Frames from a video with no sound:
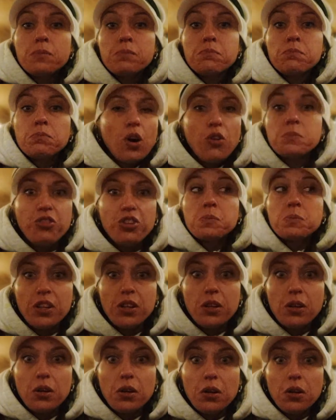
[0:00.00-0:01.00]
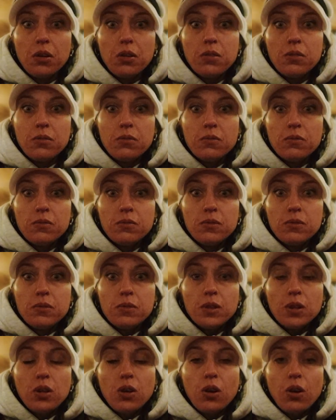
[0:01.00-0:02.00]
coffin.
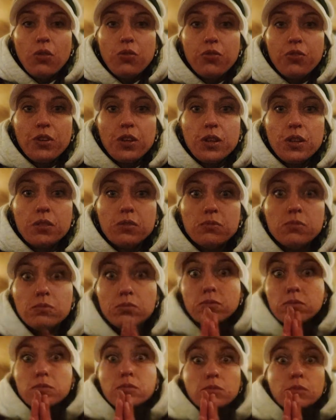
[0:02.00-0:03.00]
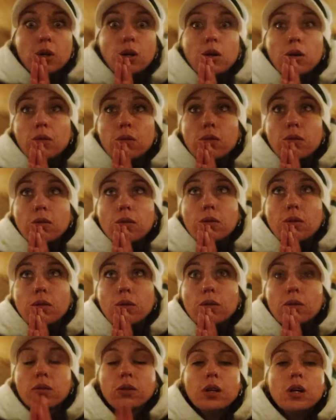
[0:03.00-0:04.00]
Coffin.
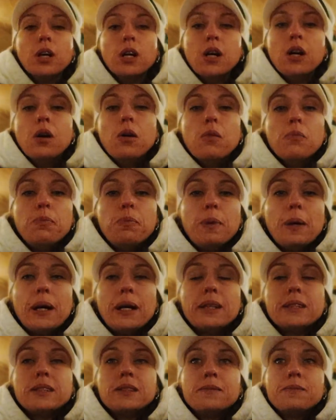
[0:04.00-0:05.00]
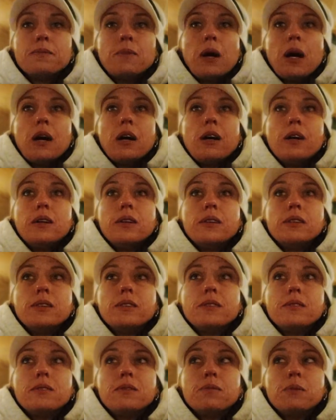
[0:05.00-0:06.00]
Whoa! But uh,
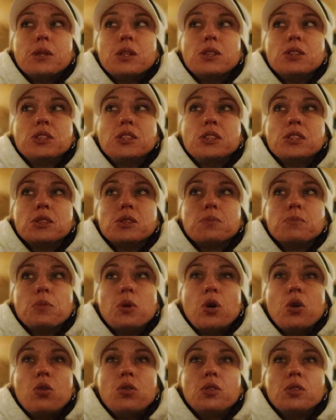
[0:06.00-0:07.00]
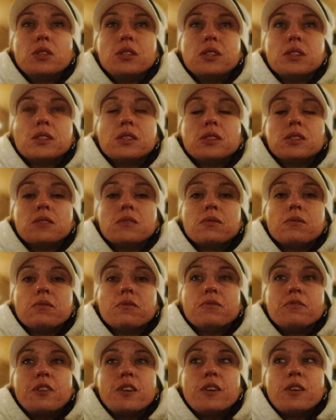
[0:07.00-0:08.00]
because this small is
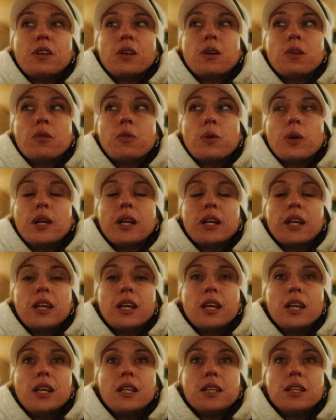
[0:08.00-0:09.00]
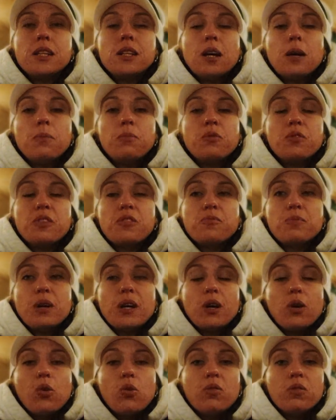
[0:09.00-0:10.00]
very quickly heated up with my
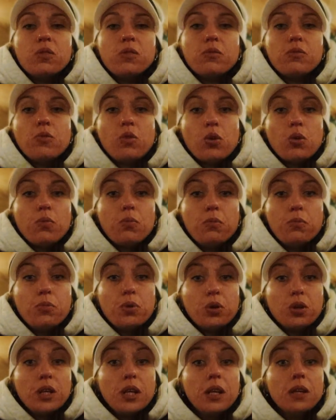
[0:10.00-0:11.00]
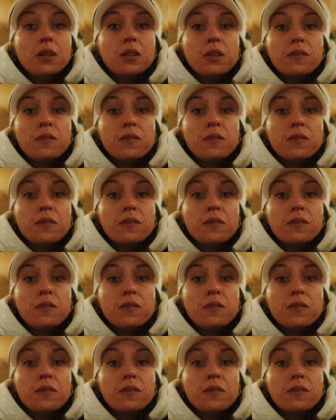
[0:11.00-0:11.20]
own warm body